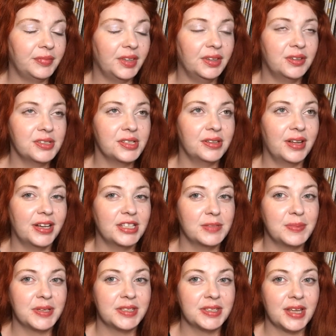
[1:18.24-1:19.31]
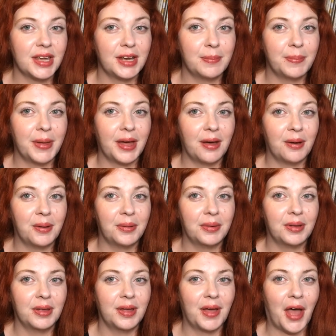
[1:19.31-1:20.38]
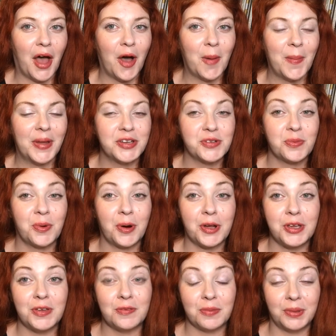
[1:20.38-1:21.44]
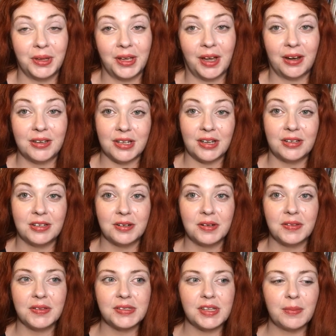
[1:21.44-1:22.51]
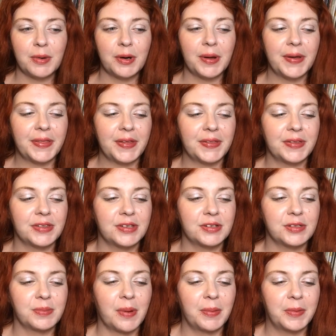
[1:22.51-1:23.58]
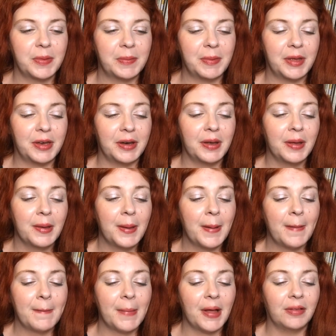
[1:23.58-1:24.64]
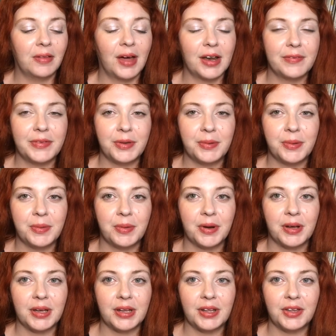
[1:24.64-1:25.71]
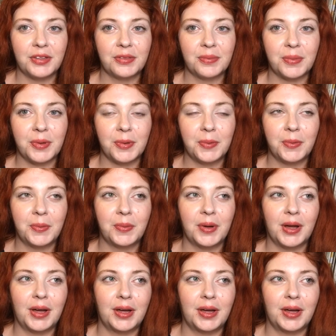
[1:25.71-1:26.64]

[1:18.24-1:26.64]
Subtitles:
there's a lot to be said about how much work you've really gotten done during the summer. I think that there's probably been a lot of you who are getting through